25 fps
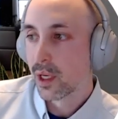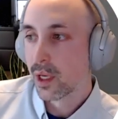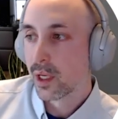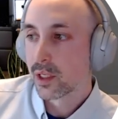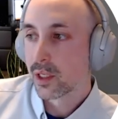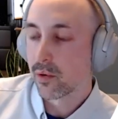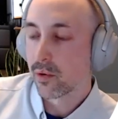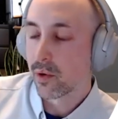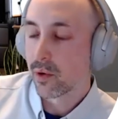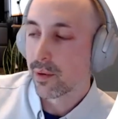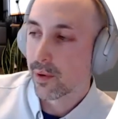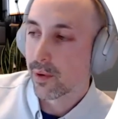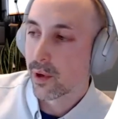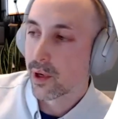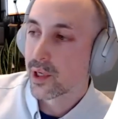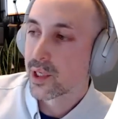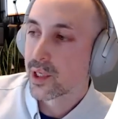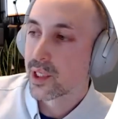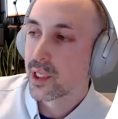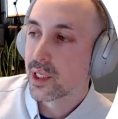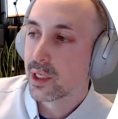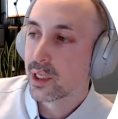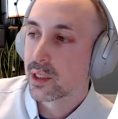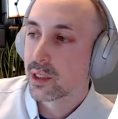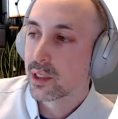So we
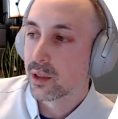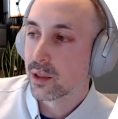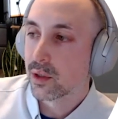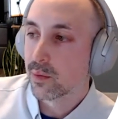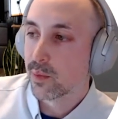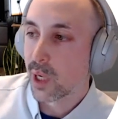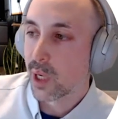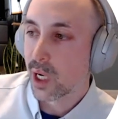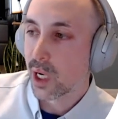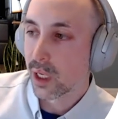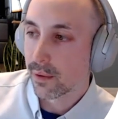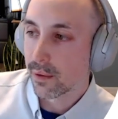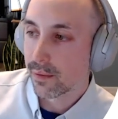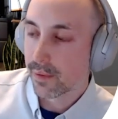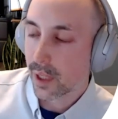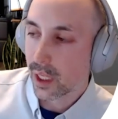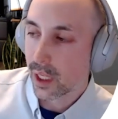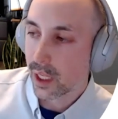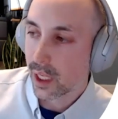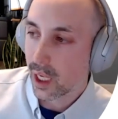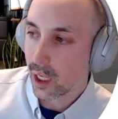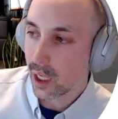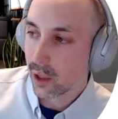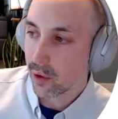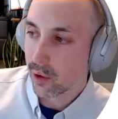first need to
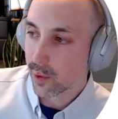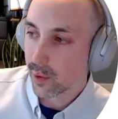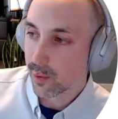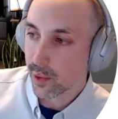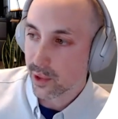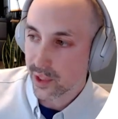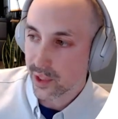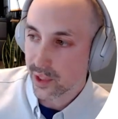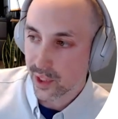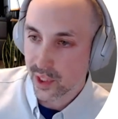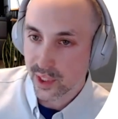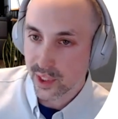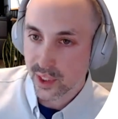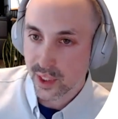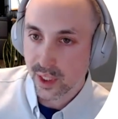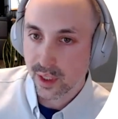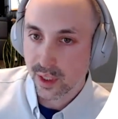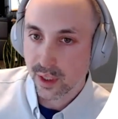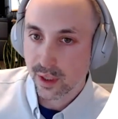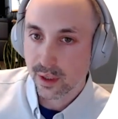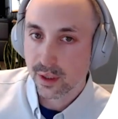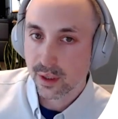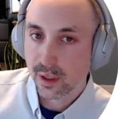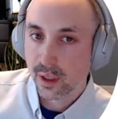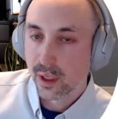modify how we persist
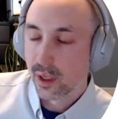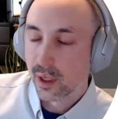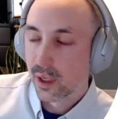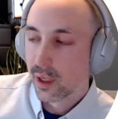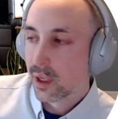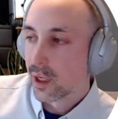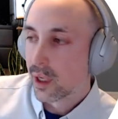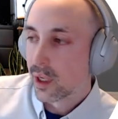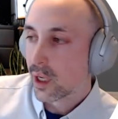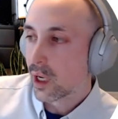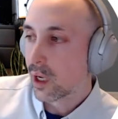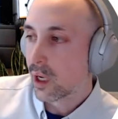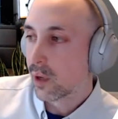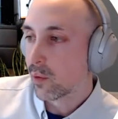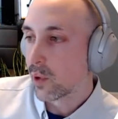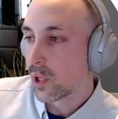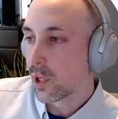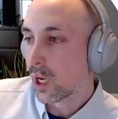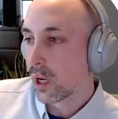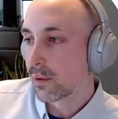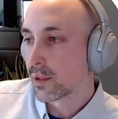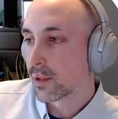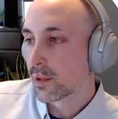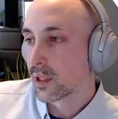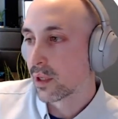data, and we
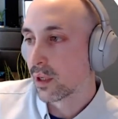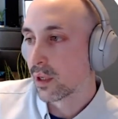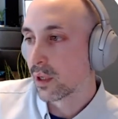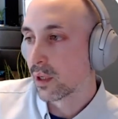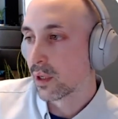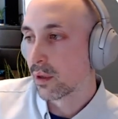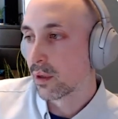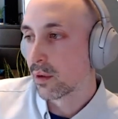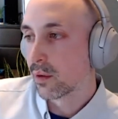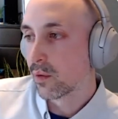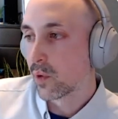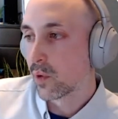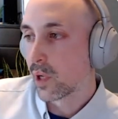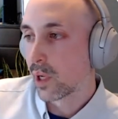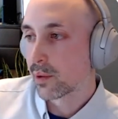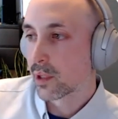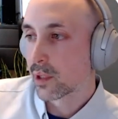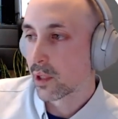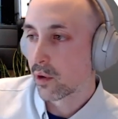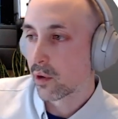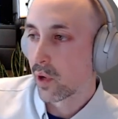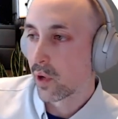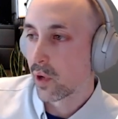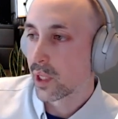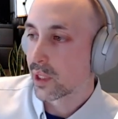have to
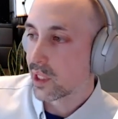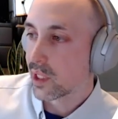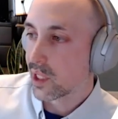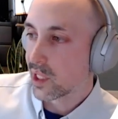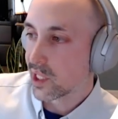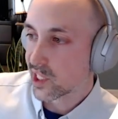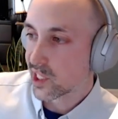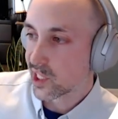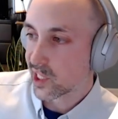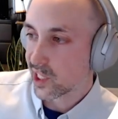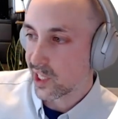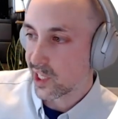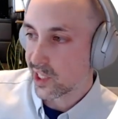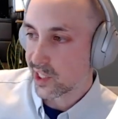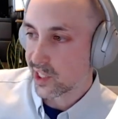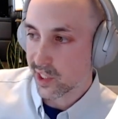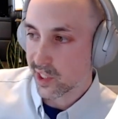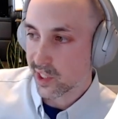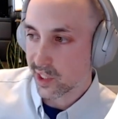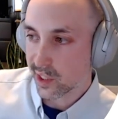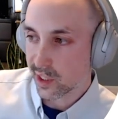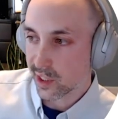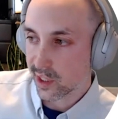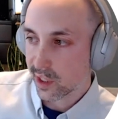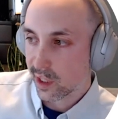create these
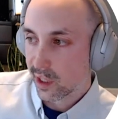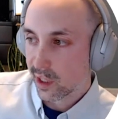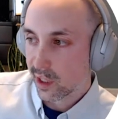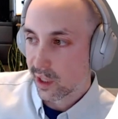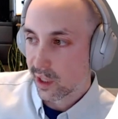slices